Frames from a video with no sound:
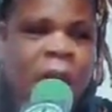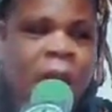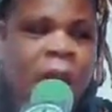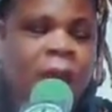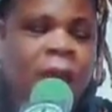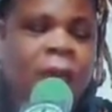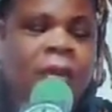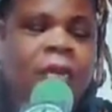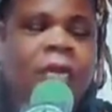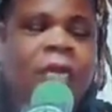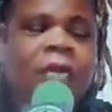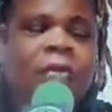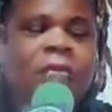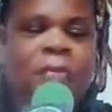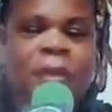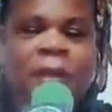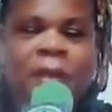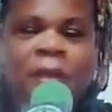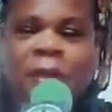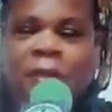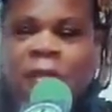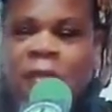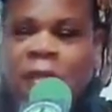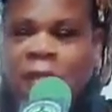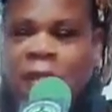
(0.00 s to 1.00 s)
I learned many
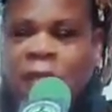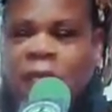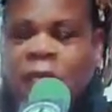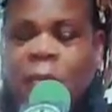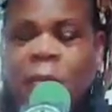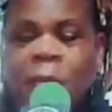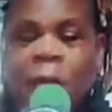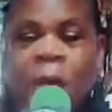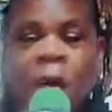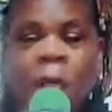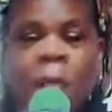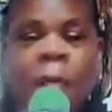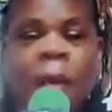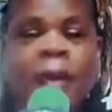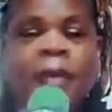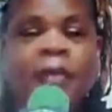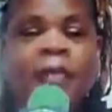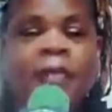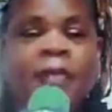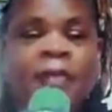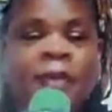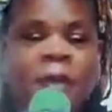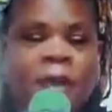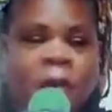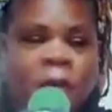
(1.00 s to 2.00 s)
things about
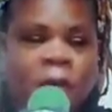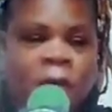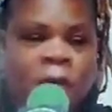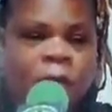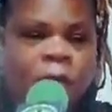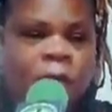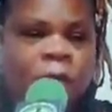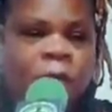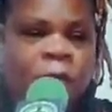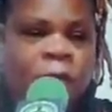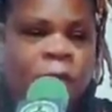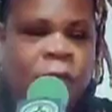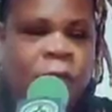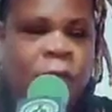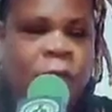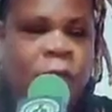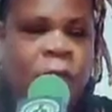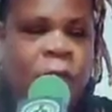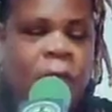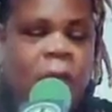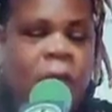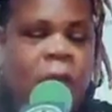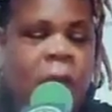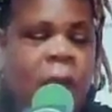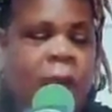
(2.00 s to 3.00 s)
myself.
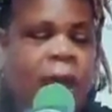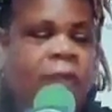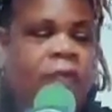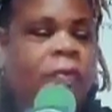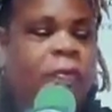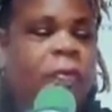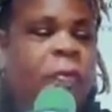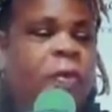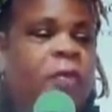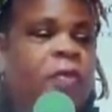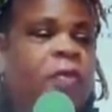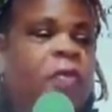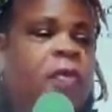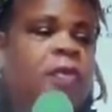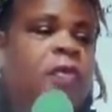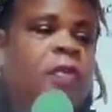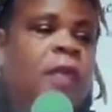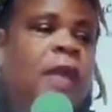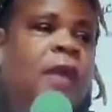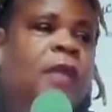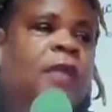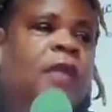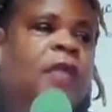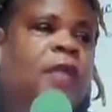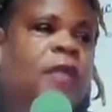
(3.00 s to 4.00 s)
I experienced the
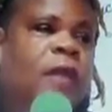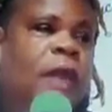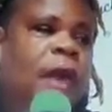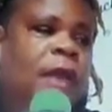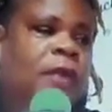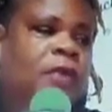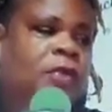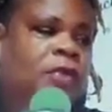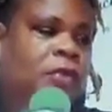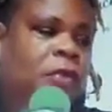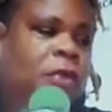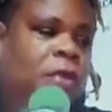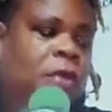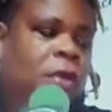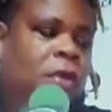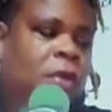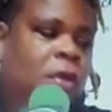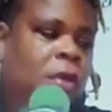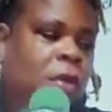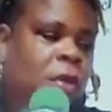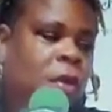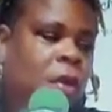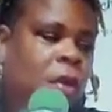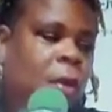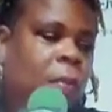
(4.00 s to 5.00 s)
satisfaction
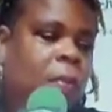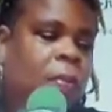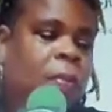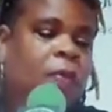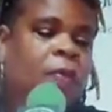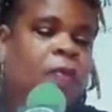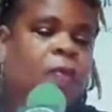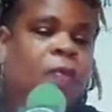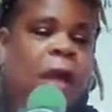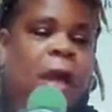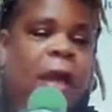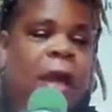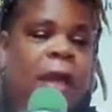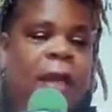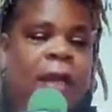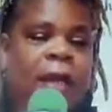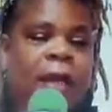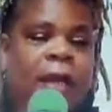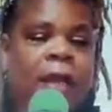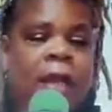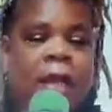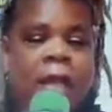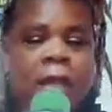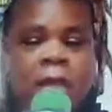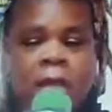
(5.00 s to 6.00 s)
of providing
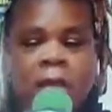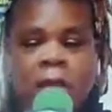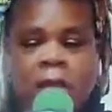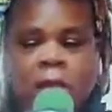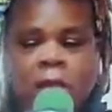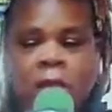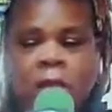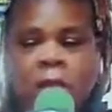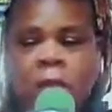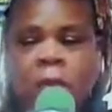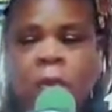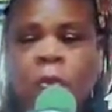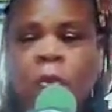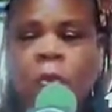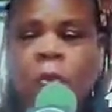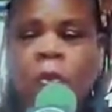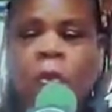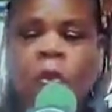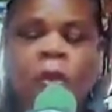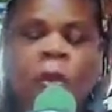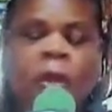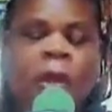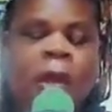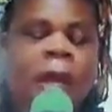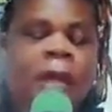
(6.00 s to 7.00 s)
healing
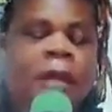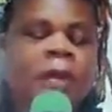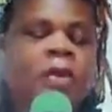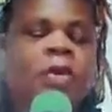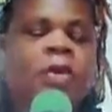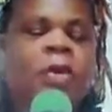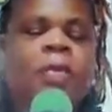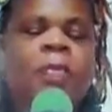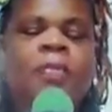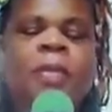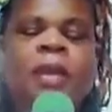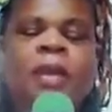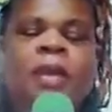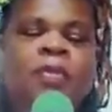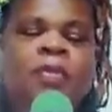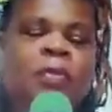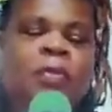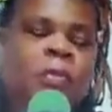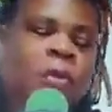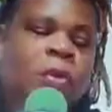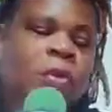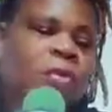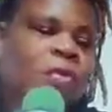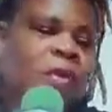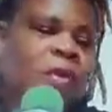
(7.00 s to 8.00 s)
work. I learned many
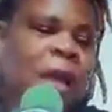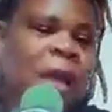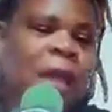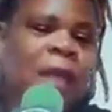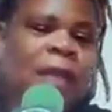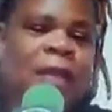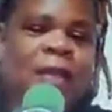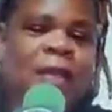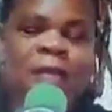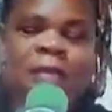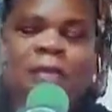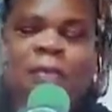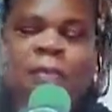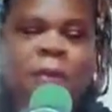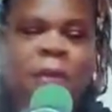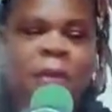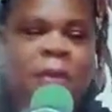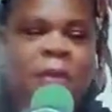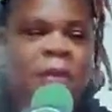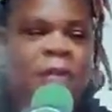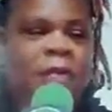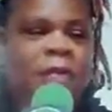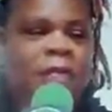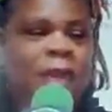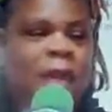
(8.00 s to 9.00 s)
modalities
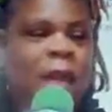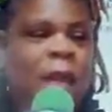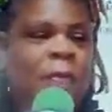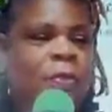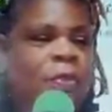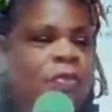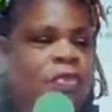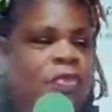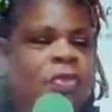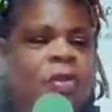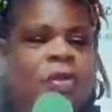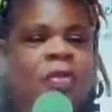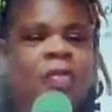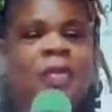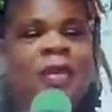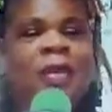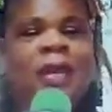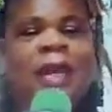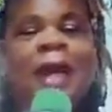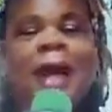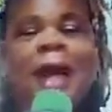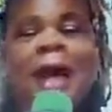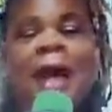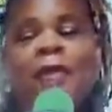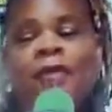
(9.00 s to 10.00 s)
because that was just the
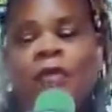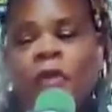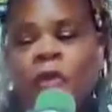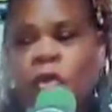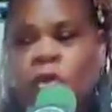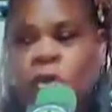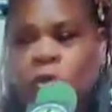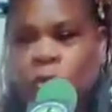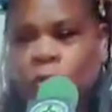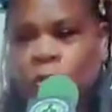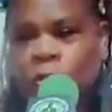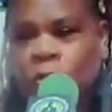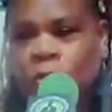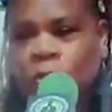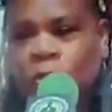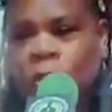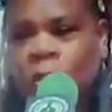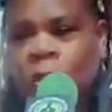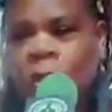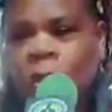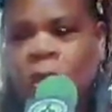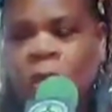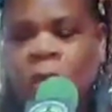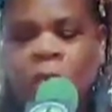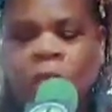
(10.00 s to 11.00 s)
avenue.
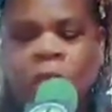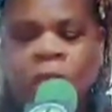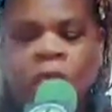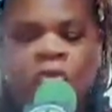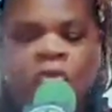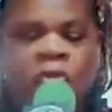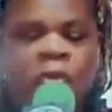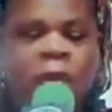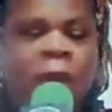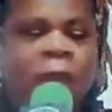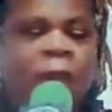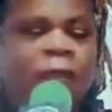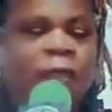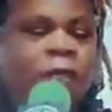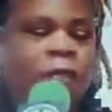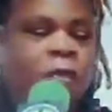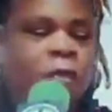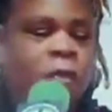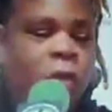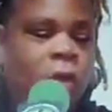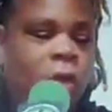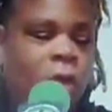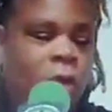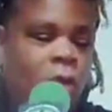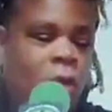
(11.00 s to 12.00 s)
What you have to
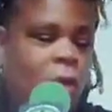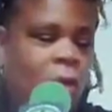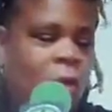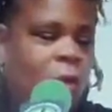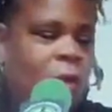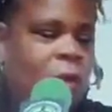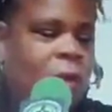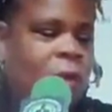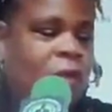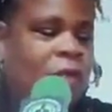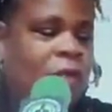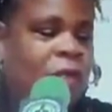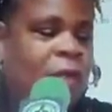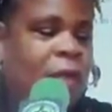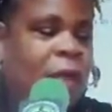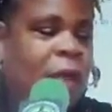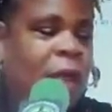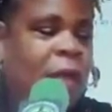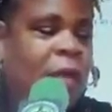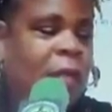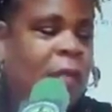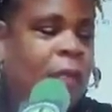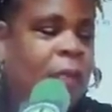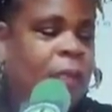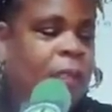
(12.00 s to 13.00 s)
know is that